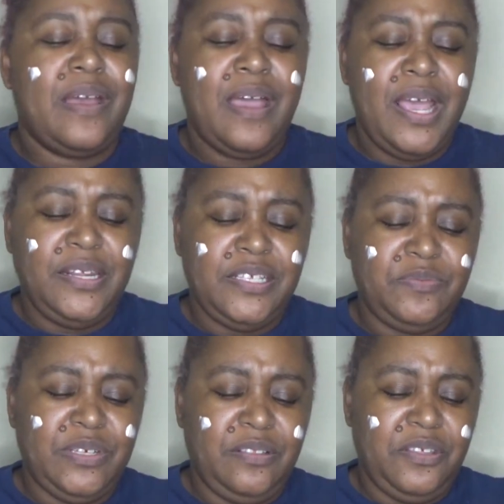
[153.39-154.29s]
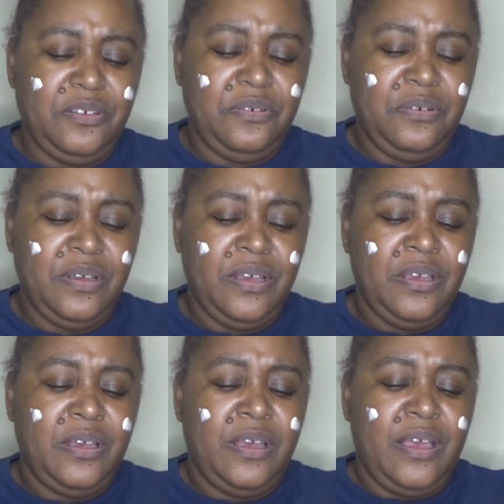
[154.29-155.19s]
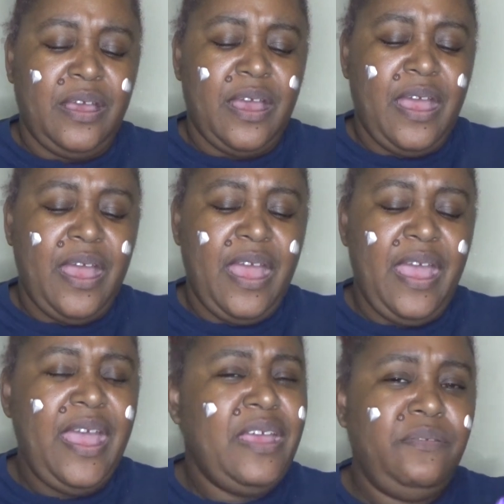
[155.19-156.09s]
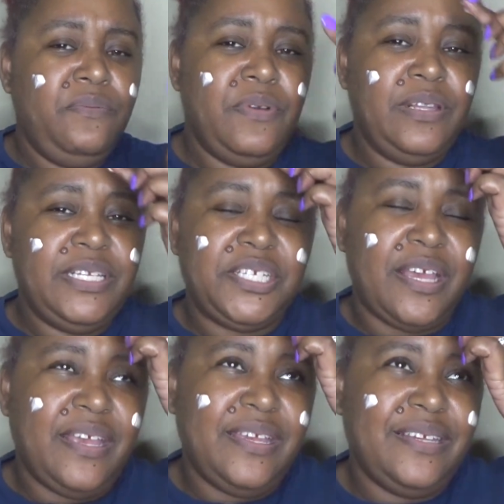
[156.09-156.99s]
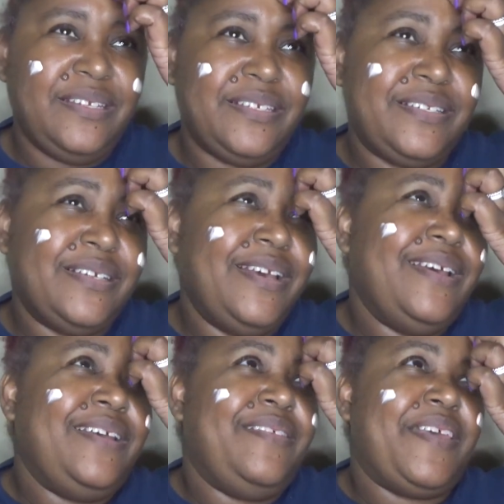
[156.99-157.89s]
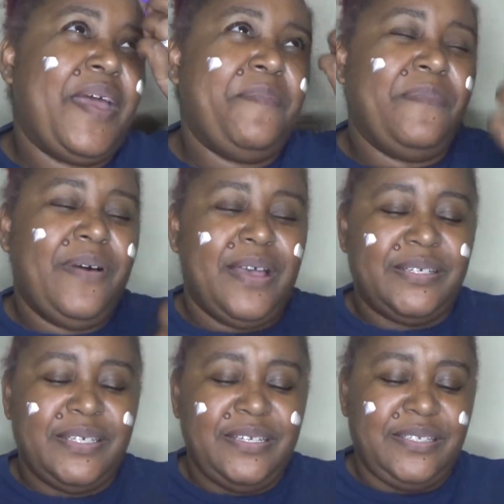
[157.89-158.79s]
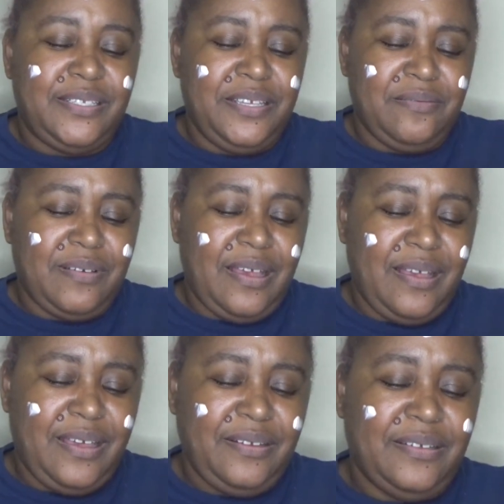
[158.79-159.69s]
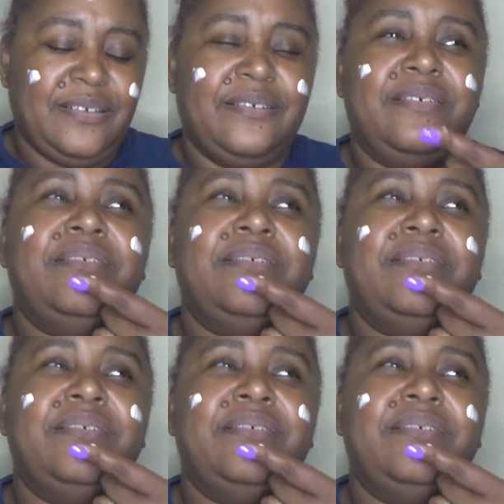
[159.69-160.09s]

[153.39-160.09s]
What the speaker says: honest with you, hadn't really changed that much. It's still kind of